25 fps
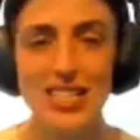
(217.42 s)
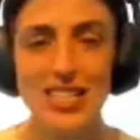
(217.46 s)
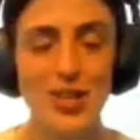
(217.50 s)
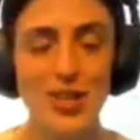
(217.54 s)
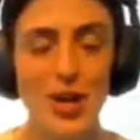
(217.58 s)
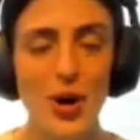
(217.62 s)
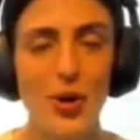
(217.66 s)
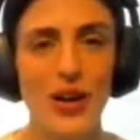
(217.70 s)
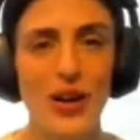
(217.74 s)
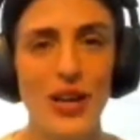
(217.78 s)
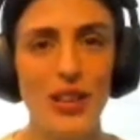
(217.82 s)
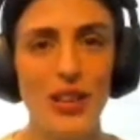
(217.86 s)

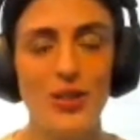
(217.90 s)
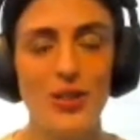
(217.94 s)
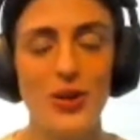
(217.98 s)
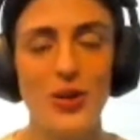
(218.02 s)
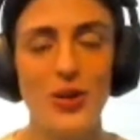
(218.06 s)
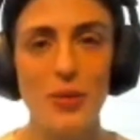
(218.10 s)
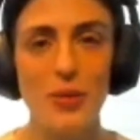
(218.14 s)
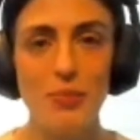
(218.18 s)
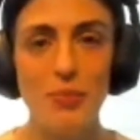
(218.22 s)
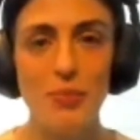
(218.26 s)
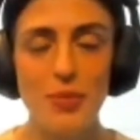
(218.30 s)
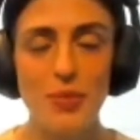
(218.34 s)
going through
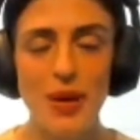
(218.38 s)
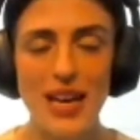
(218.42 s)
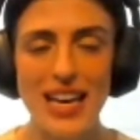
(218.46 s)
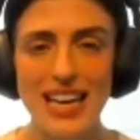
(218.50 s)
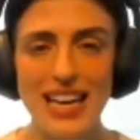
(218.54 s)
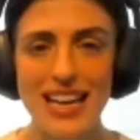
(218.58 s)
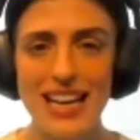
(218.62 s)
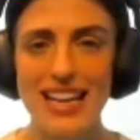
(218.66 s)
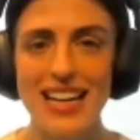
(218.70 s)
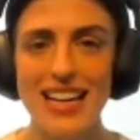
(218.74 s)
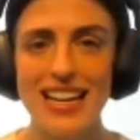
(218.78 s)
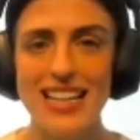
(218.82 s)
a
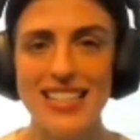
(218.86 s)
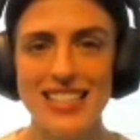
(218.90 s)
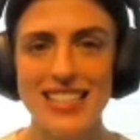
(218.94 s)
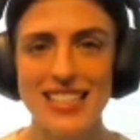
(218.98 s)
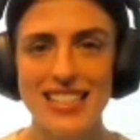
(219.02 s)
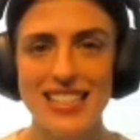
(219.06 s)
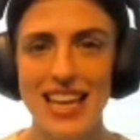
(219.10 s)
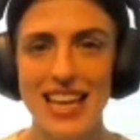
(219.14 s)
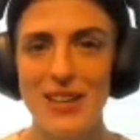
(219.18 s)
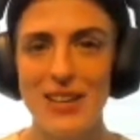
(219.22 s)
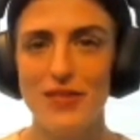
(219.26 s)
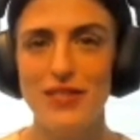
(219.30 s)
Bing
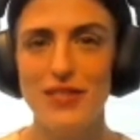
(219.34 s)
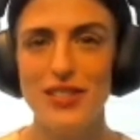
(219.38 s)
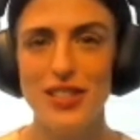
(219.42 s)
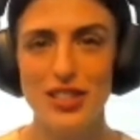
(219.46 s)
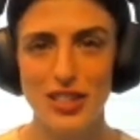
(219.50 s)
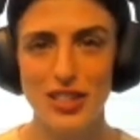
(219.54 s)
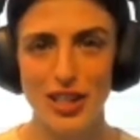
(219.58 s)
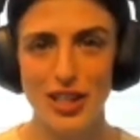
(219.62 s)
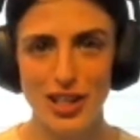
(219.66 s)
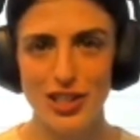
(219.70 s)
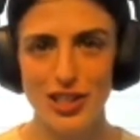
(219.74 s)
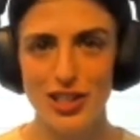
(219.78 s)
safe
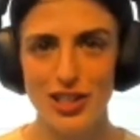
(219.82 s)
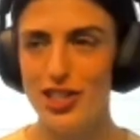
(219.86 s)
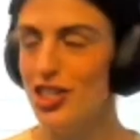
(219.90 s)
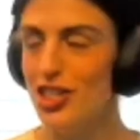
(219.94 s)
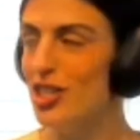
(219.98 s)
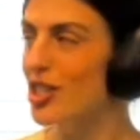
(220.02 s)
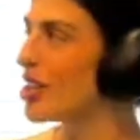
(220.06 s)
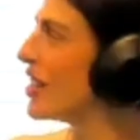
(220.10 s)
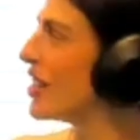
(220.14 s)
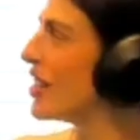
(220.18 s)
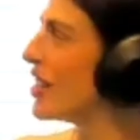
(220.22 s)
search.